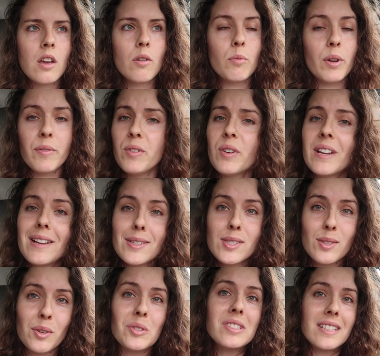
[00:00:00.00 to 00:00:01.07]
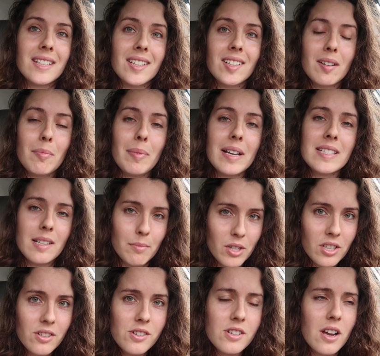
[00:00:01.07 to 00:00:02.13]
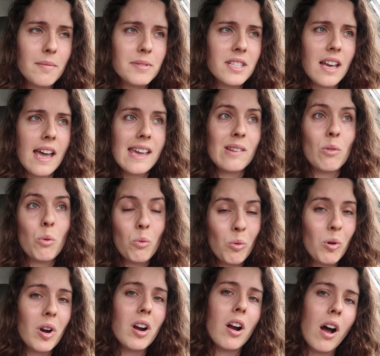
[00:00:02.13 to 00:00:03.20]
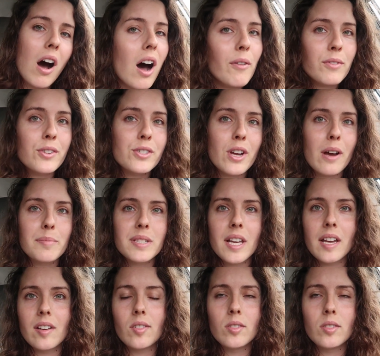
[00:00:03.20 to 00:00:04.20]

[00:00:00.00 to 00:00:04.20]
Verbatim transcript: what if you get assaulted by someone on your job site or off your job site,